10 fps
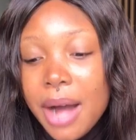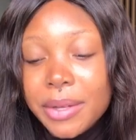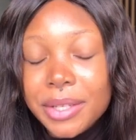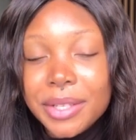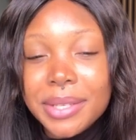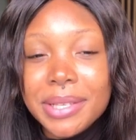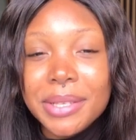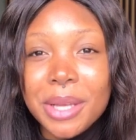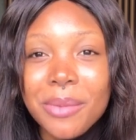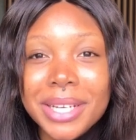How could you see
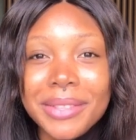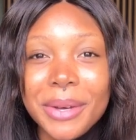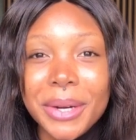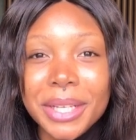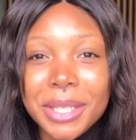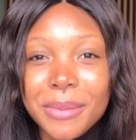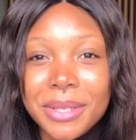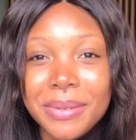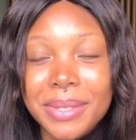someone in the hospital